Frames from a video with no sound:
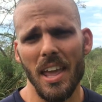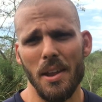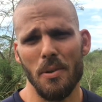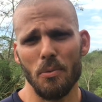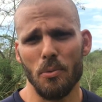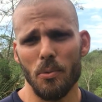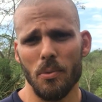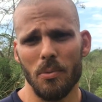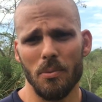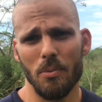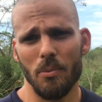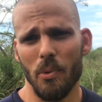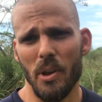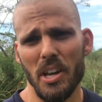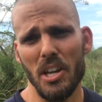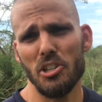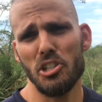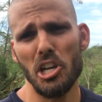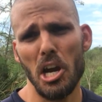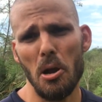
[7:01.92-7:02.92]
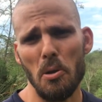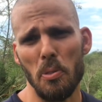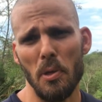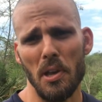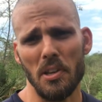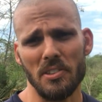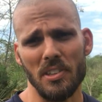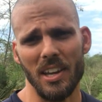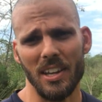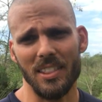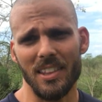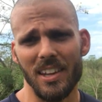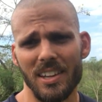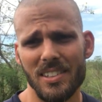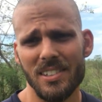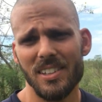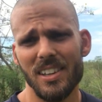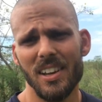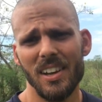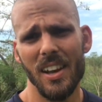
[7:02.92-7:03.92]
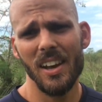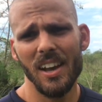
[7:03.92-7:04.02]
and we can share things like this.